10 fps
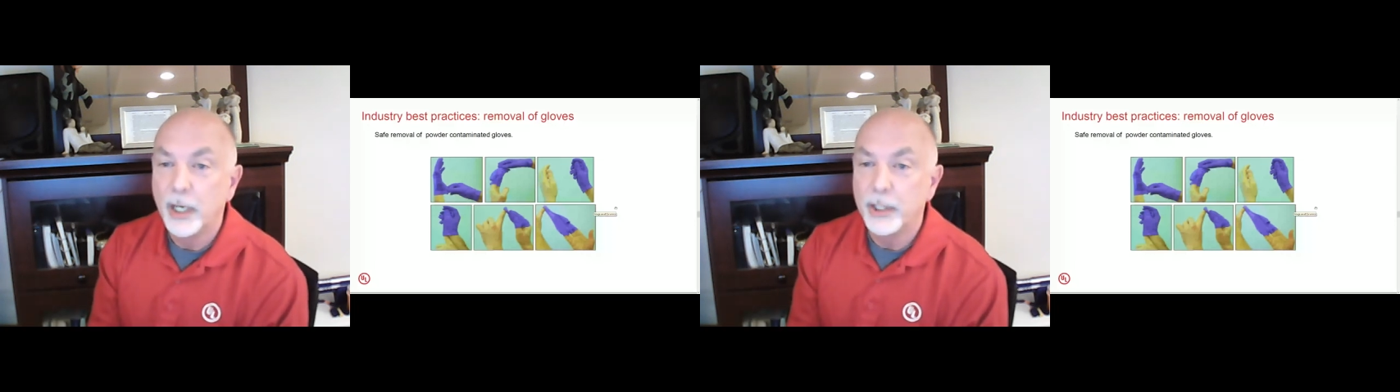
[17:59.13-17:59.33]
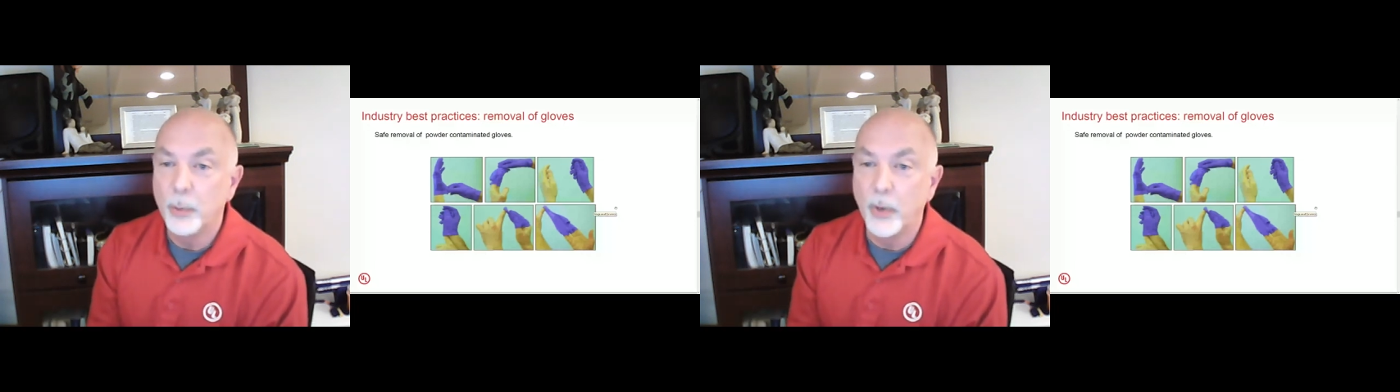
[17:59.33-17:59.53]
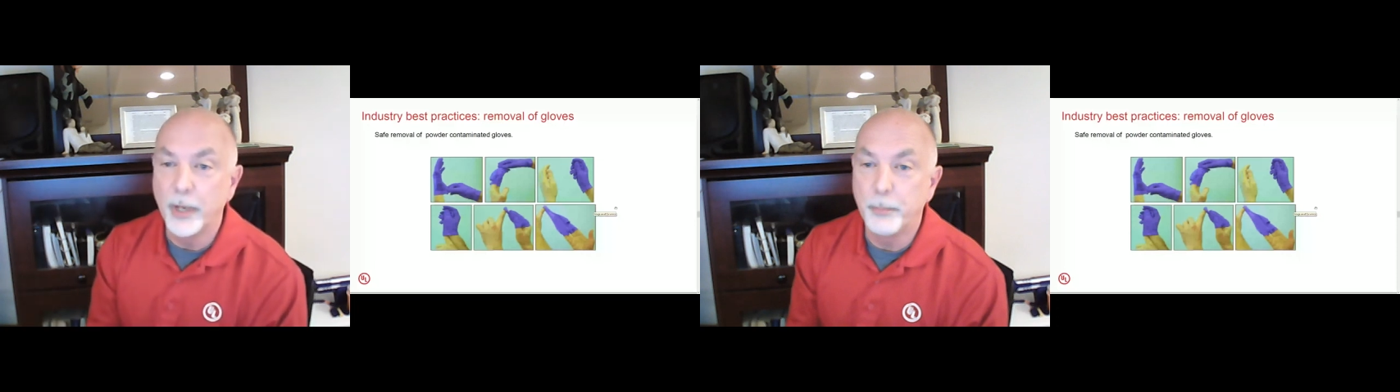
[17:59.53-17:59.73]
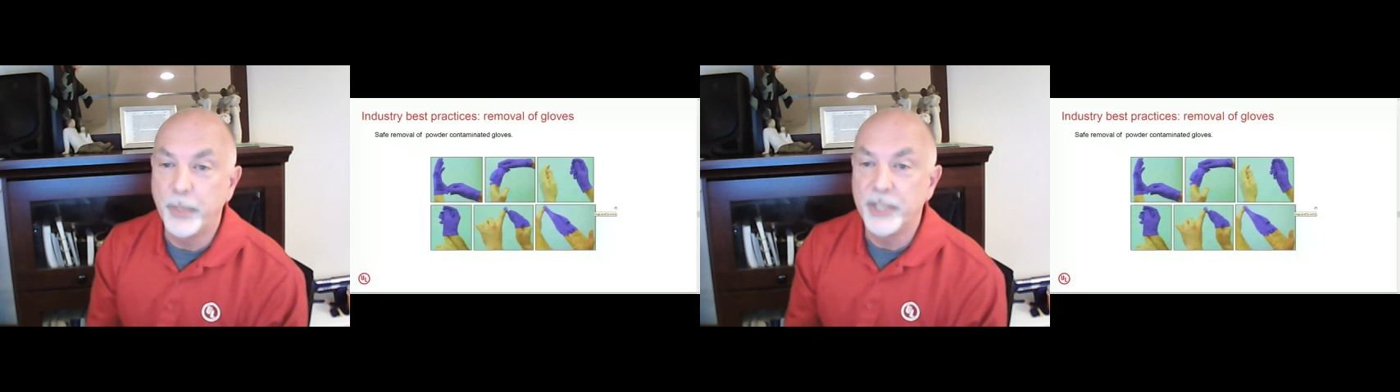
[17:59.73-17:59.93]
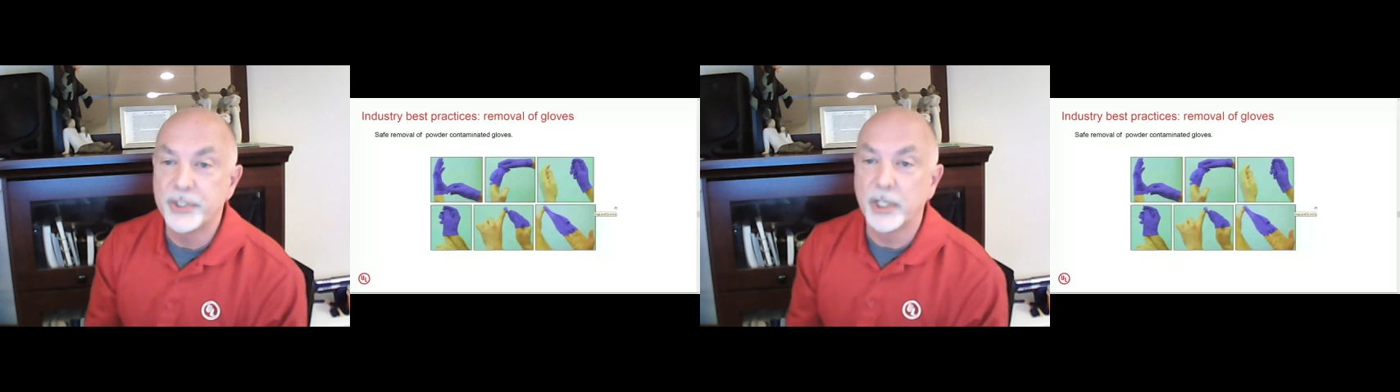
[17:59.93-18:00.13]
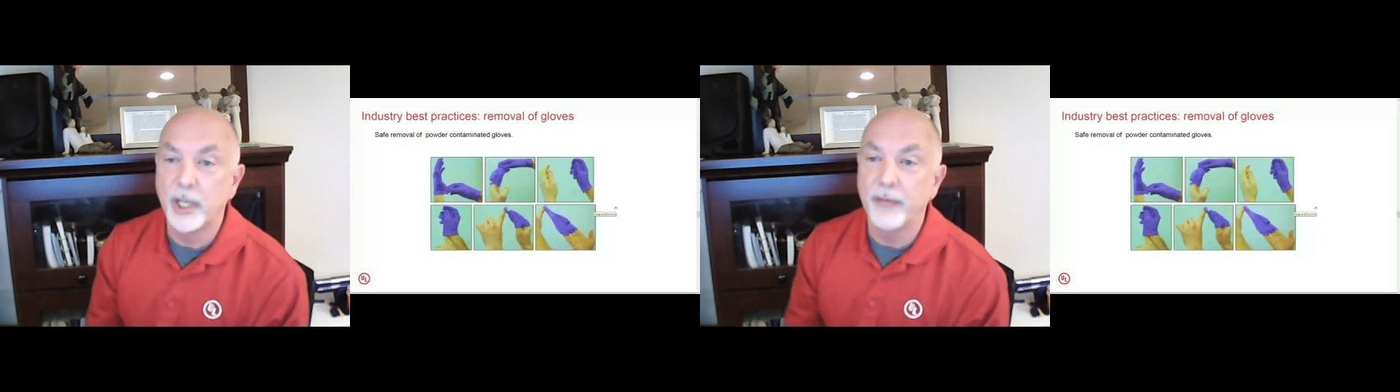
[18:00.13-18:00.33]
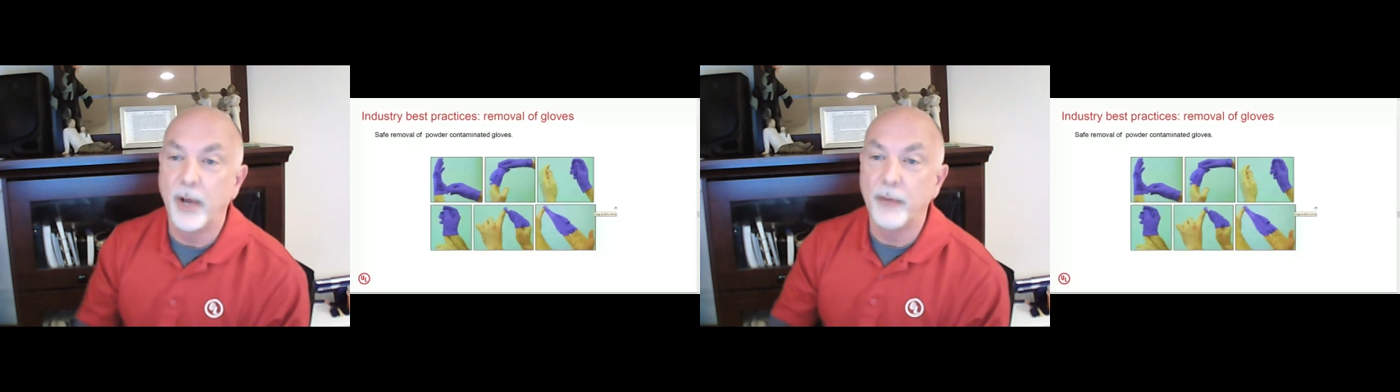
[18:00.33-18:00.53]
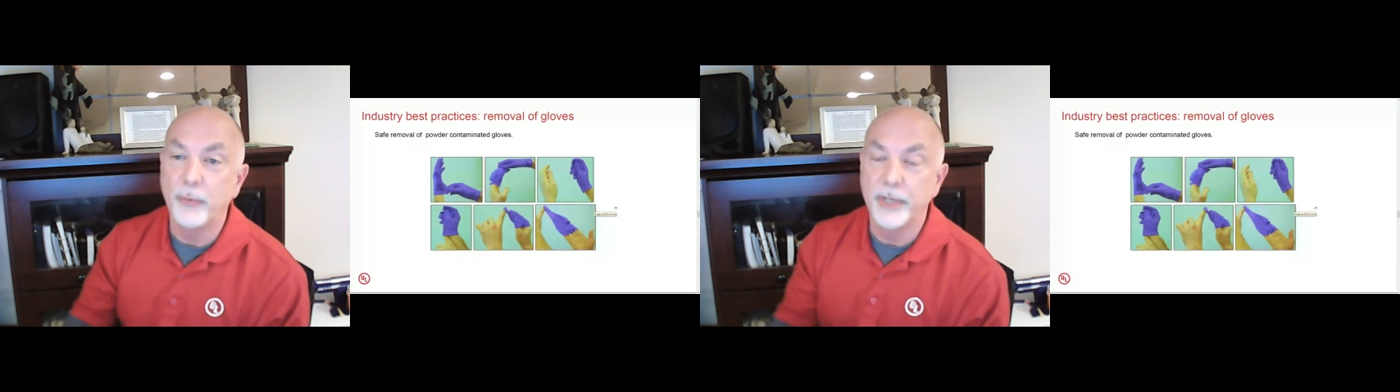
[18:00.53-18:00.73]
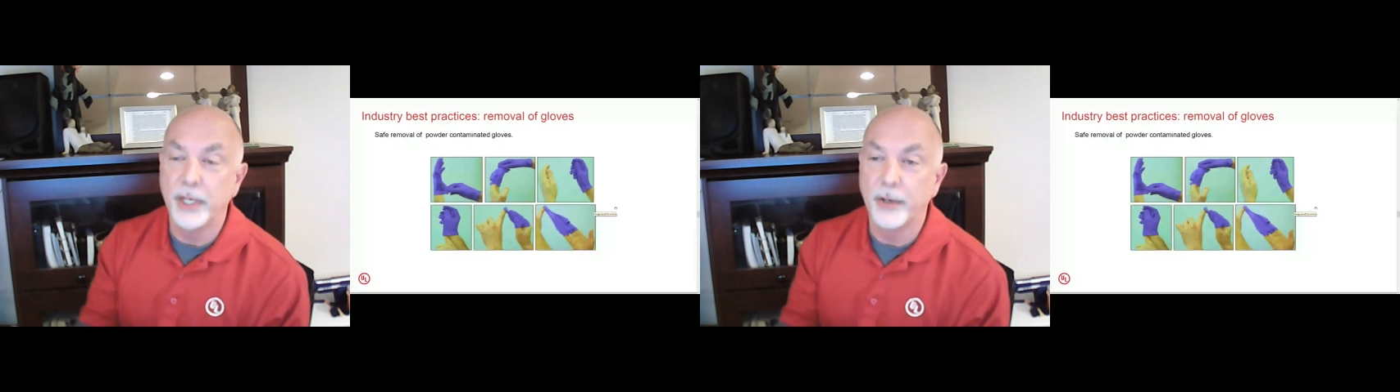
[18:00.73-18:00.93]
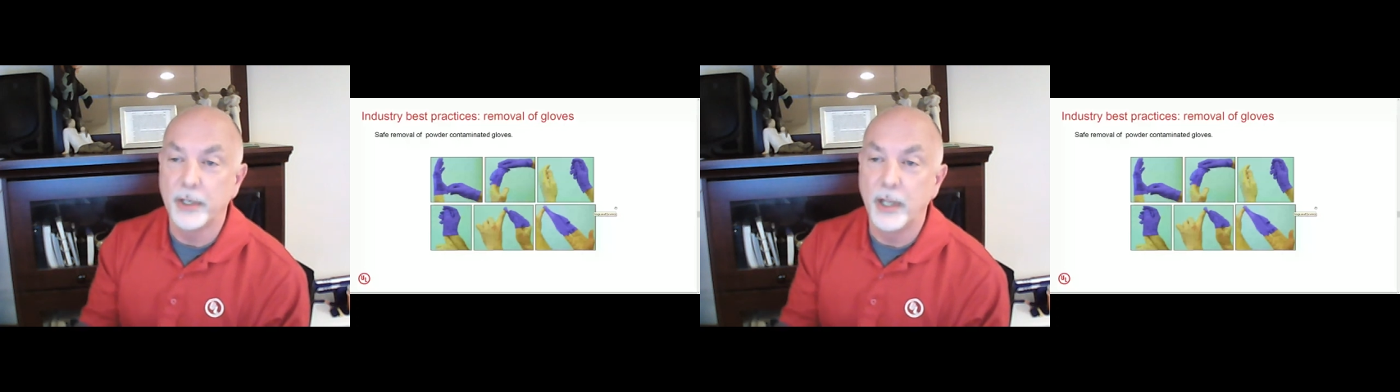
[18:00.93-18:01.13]
You want to pinch the glove off with
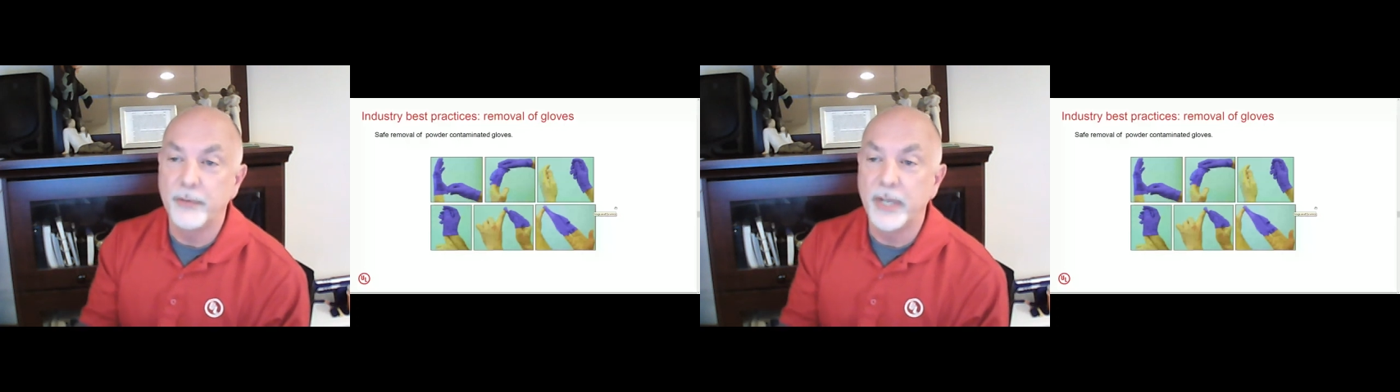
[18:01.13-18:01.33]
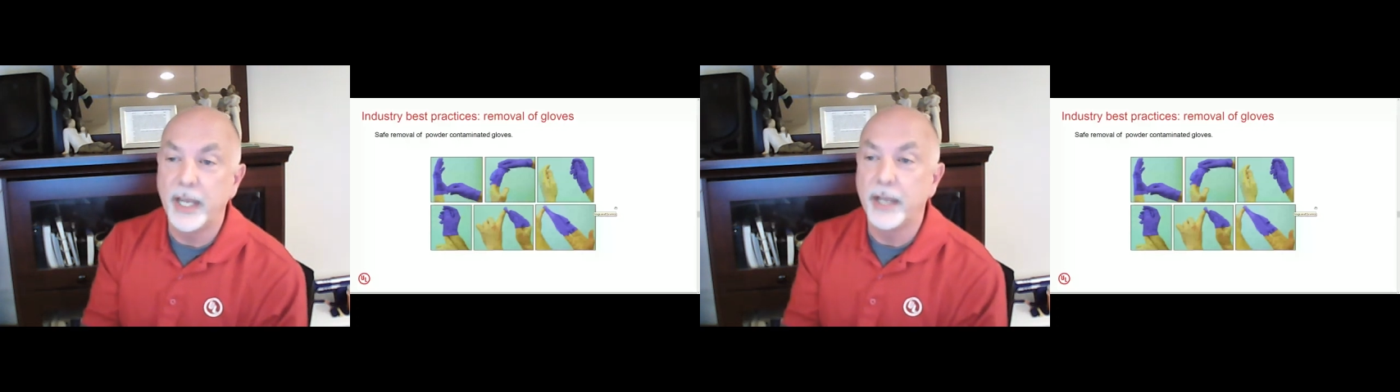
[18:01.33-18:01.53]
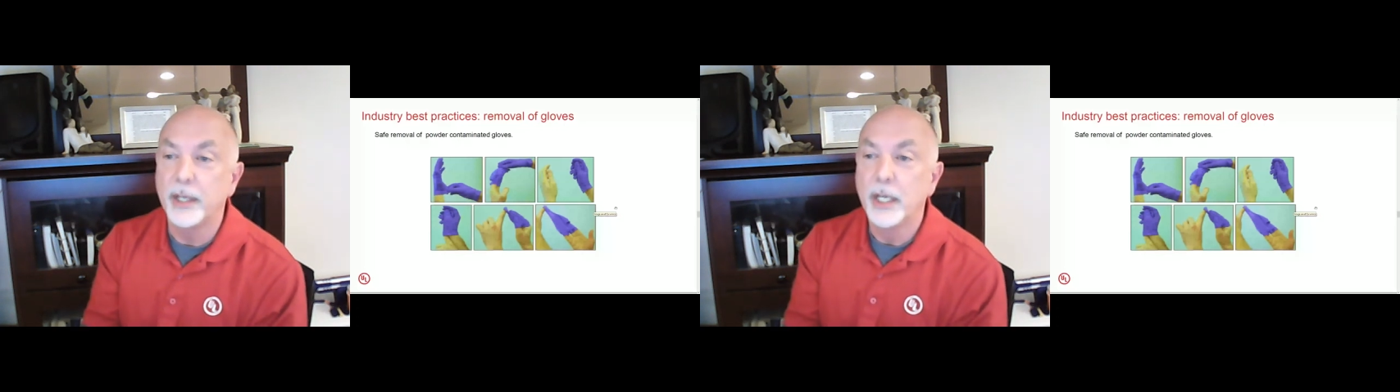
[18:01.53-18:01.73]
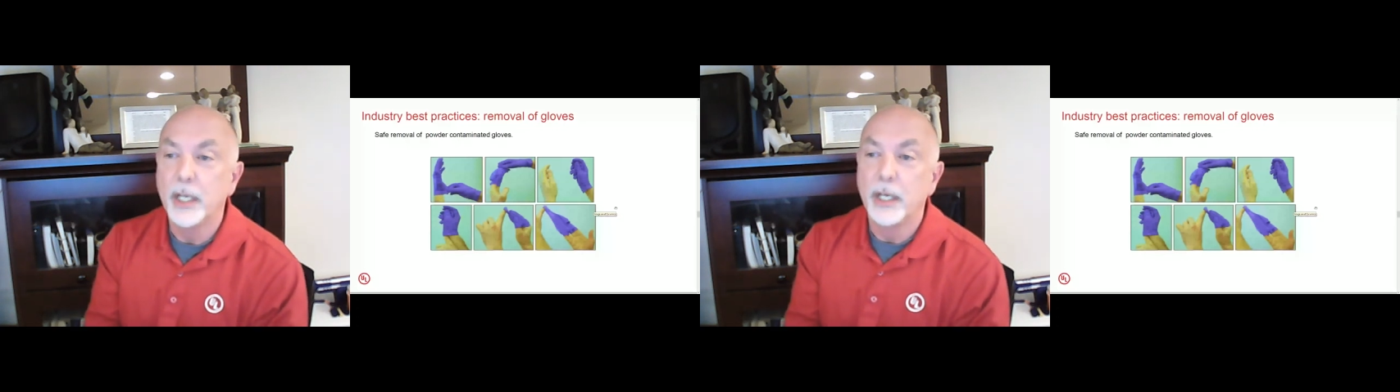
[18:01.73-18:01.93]
the other gloved hand,